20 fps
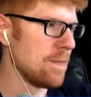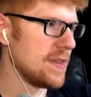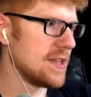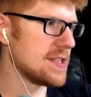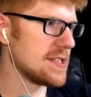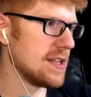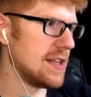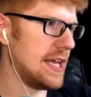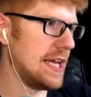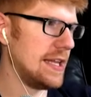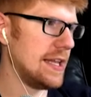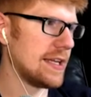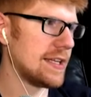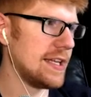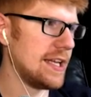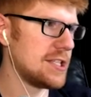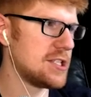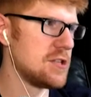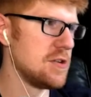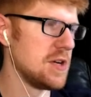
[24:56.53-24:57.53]
There's a lot like
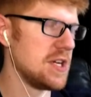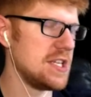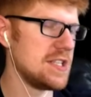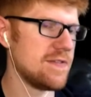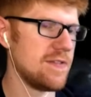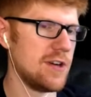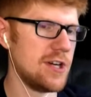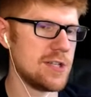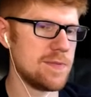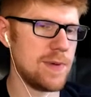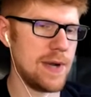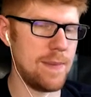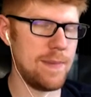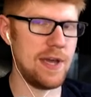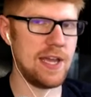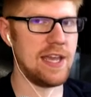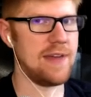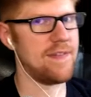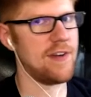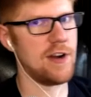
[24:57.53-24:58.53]
Natsuki's voice, but I
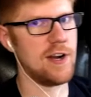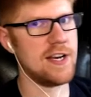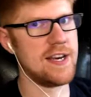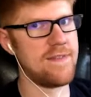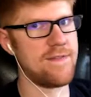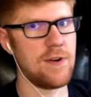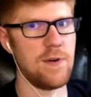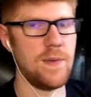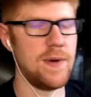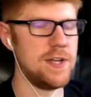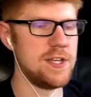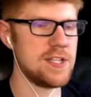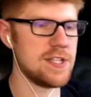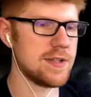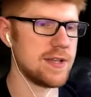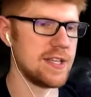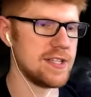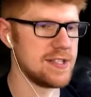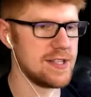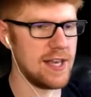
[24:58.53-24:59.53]
might give her a different one
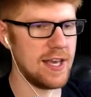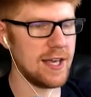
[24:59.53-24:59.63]
just because,